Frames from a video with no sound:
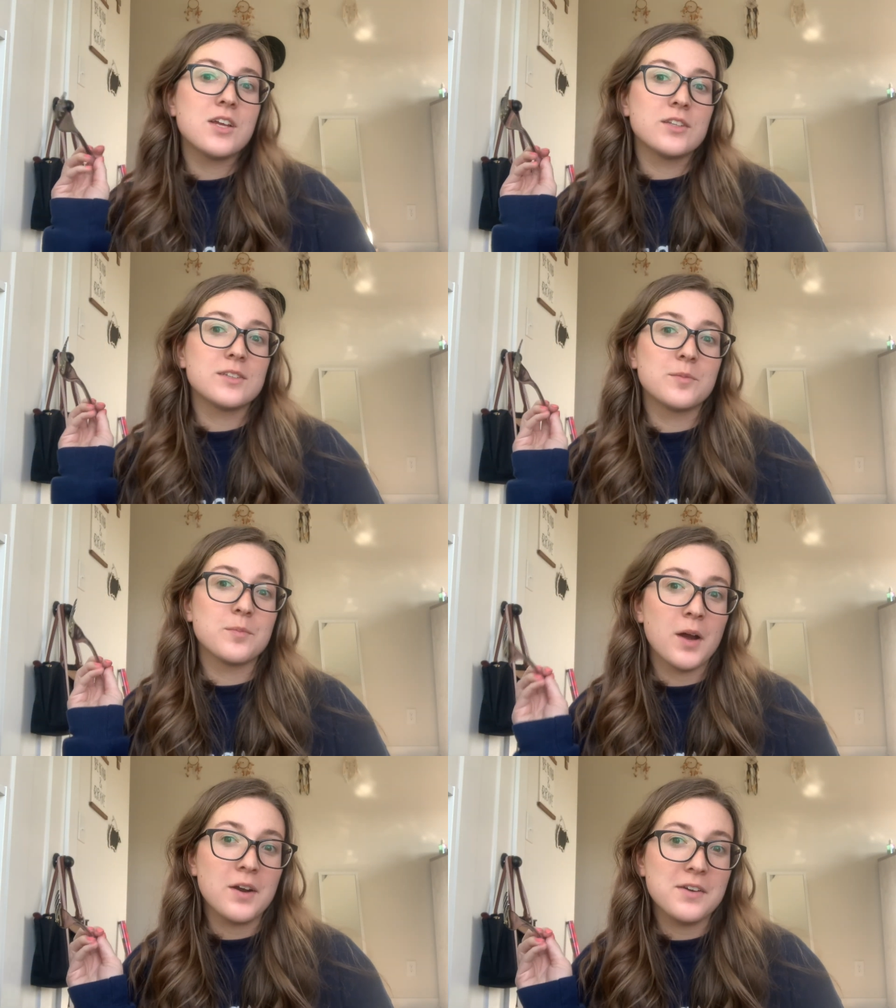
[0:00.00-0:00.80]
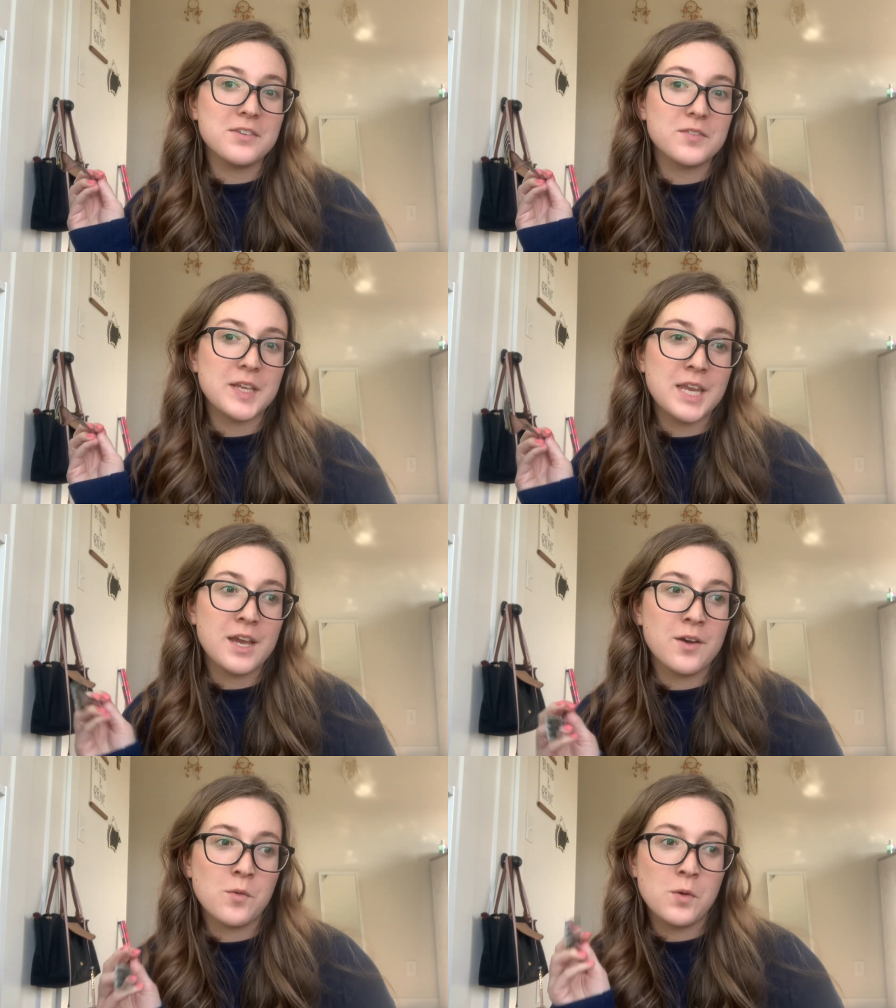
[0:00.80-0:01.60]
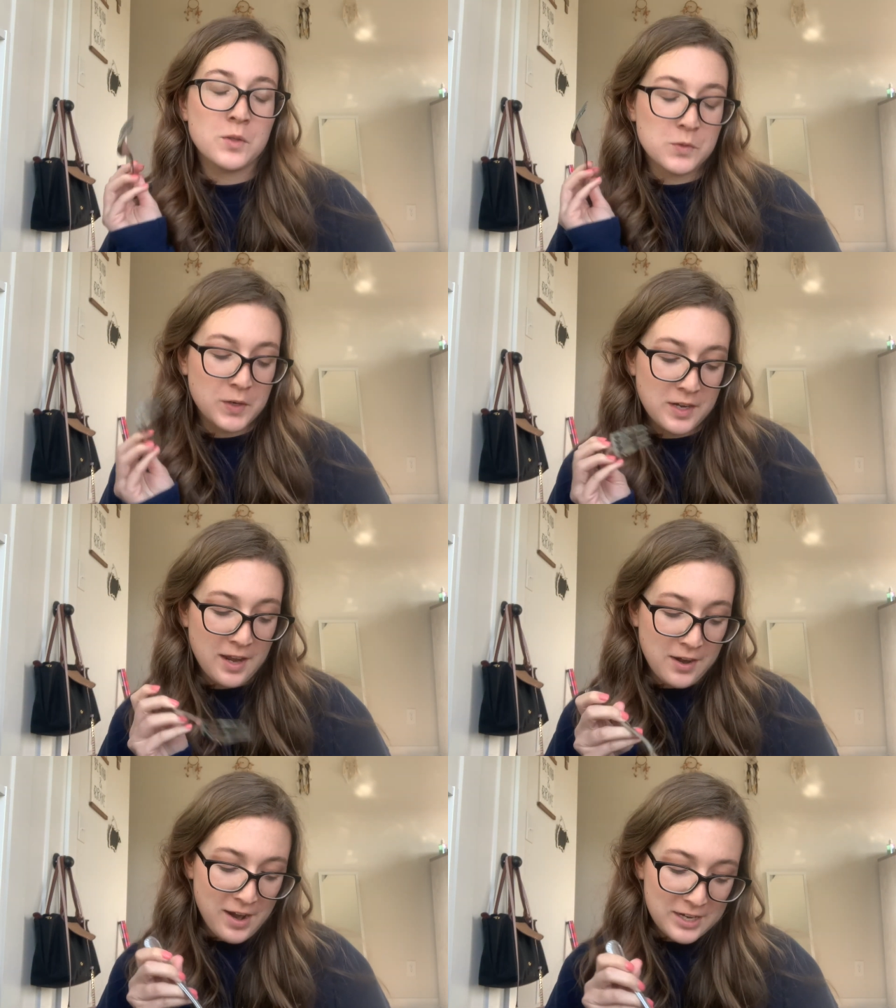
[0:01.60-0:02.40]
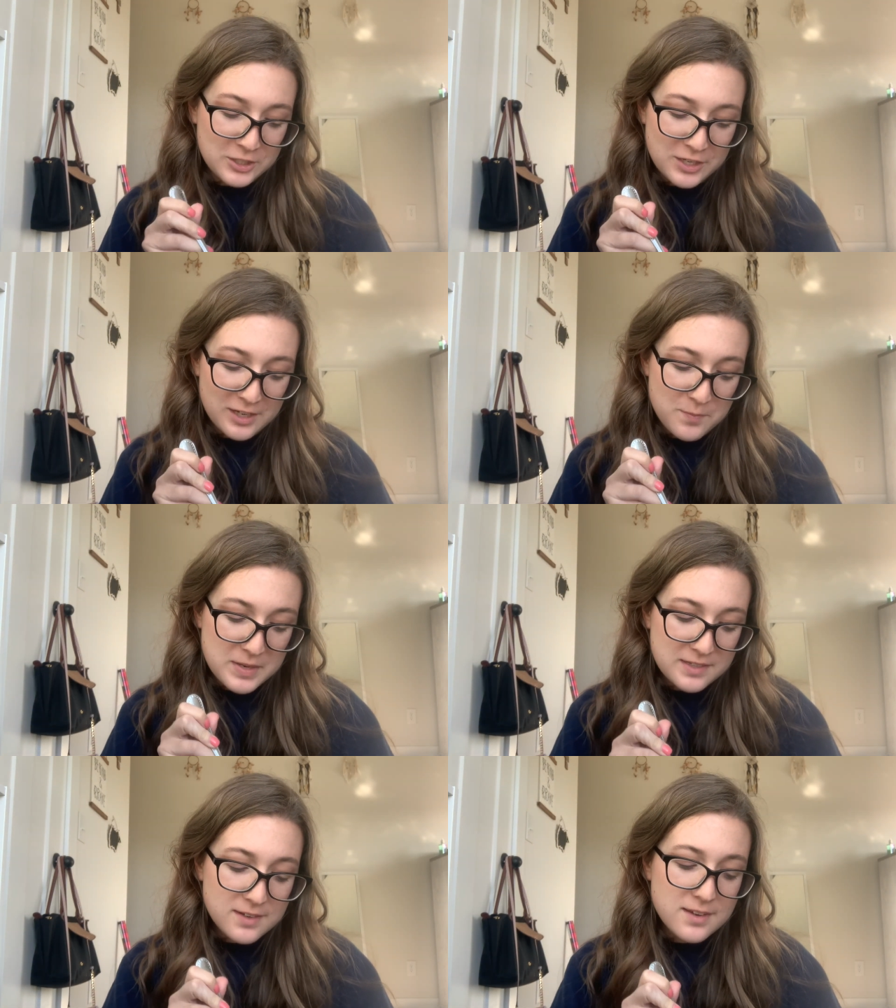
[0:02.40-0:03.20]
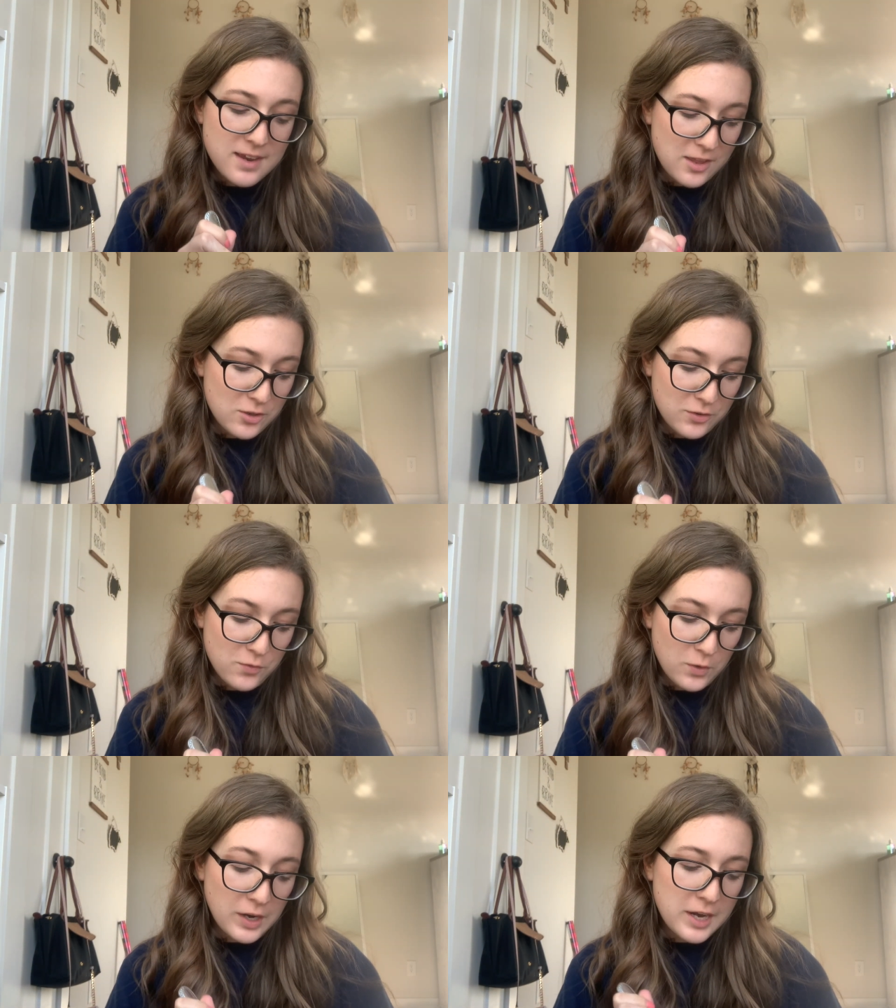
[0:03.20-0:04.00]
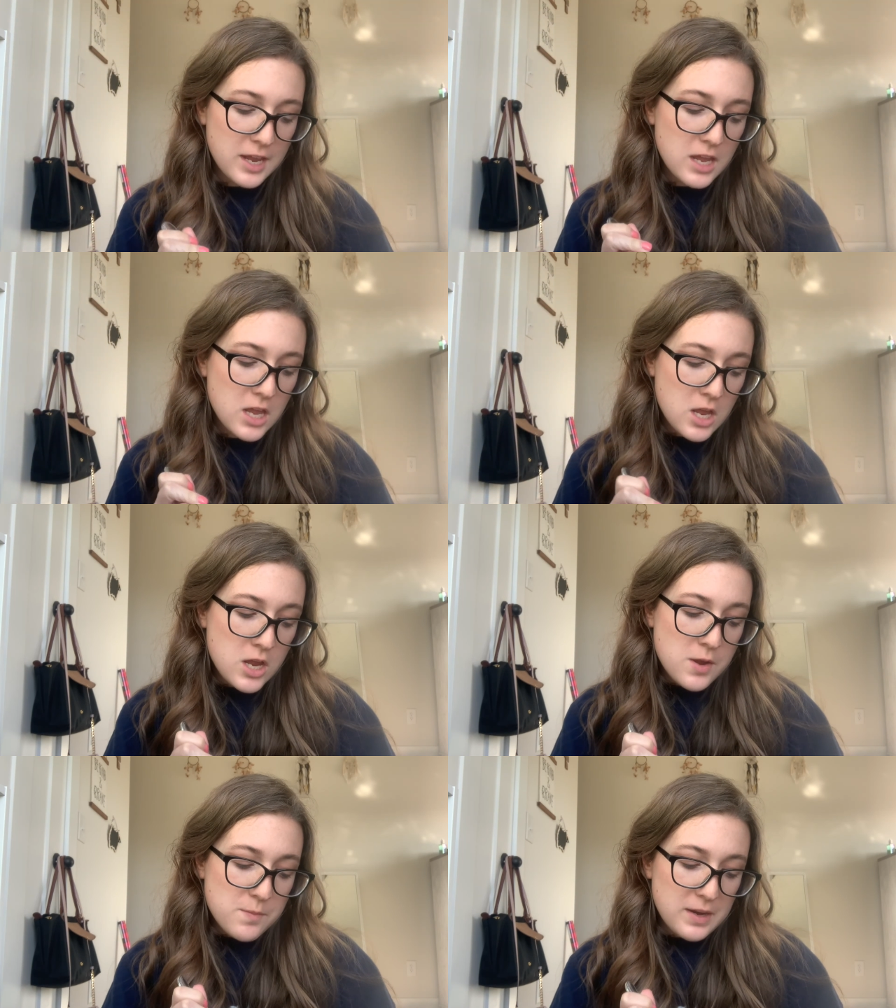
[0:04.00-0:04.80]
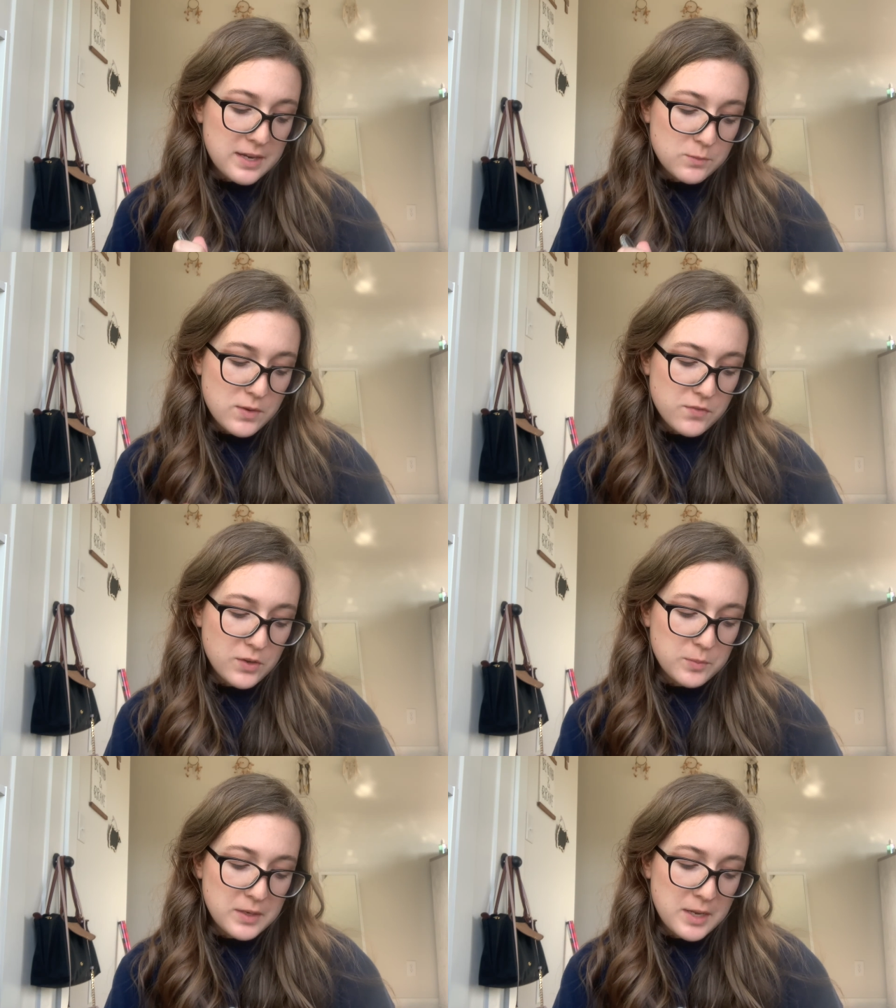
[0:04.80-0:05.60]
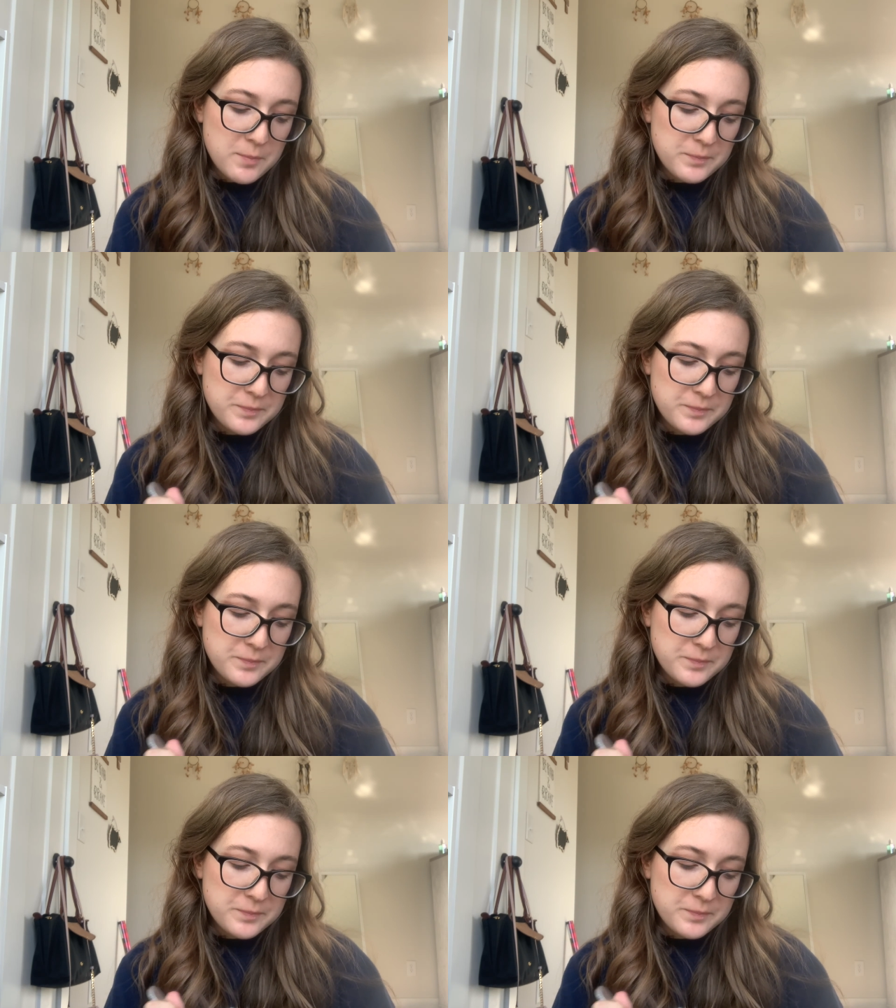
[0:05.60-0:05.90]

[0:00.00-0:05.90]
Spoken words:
Tomorrow's video, Lauren and I are actually going to be together for it because we filmed it